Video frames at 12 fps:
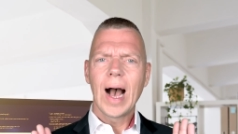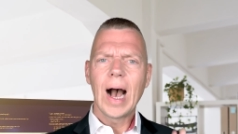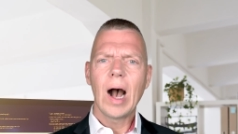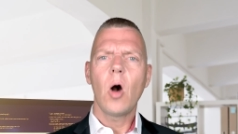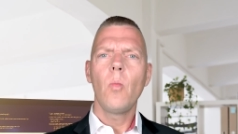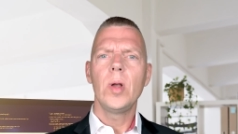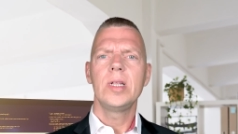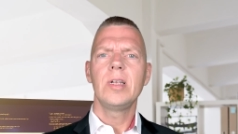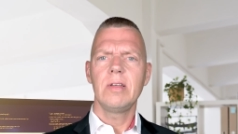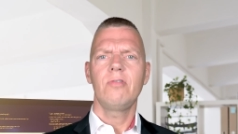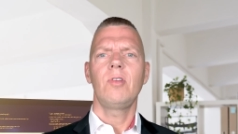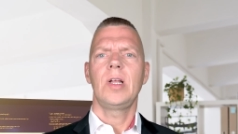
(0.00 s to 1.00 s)
how many
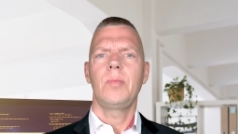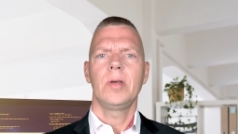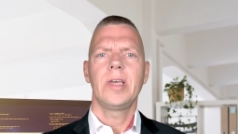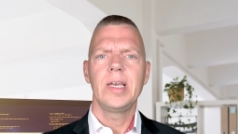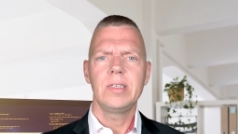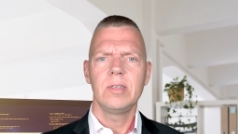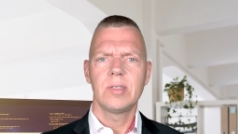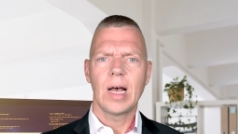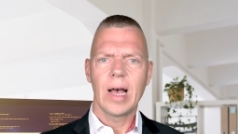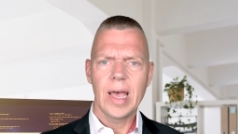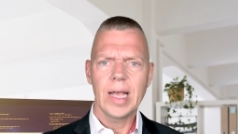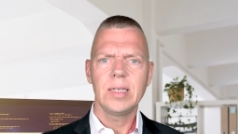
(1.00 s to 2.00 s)
different applications
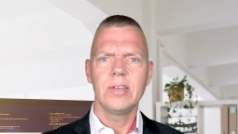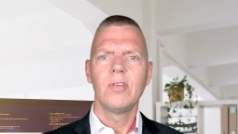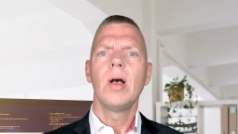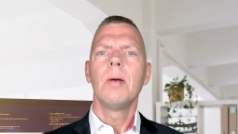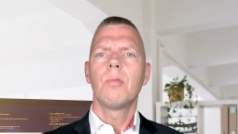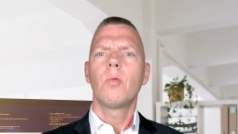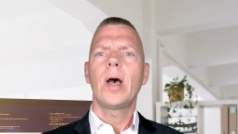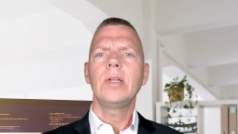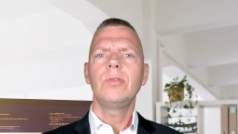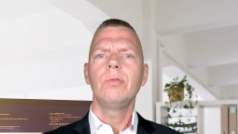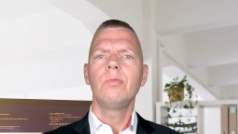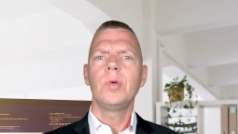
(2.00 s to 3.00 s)
are active
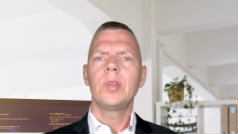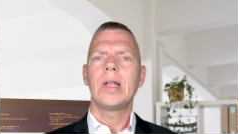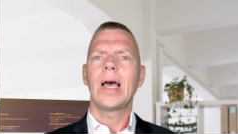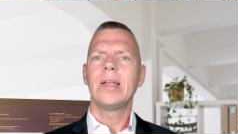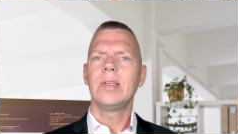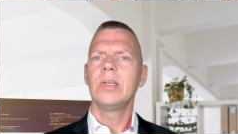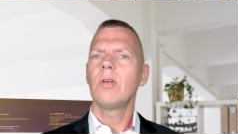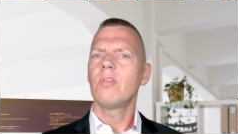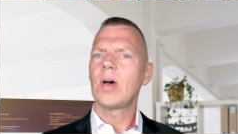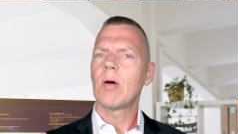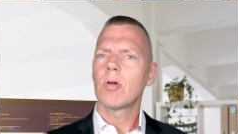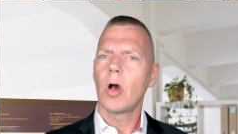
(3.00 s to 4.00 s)
provides you with an idea
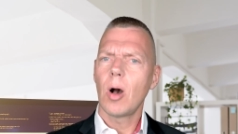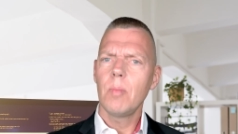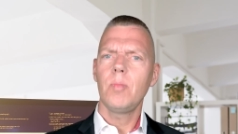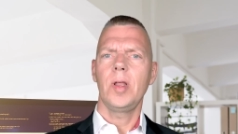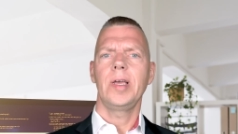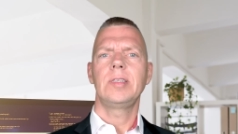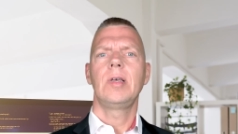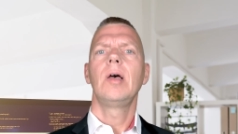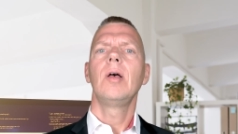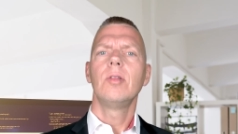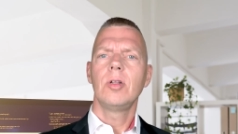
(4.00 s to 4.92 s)
of how complex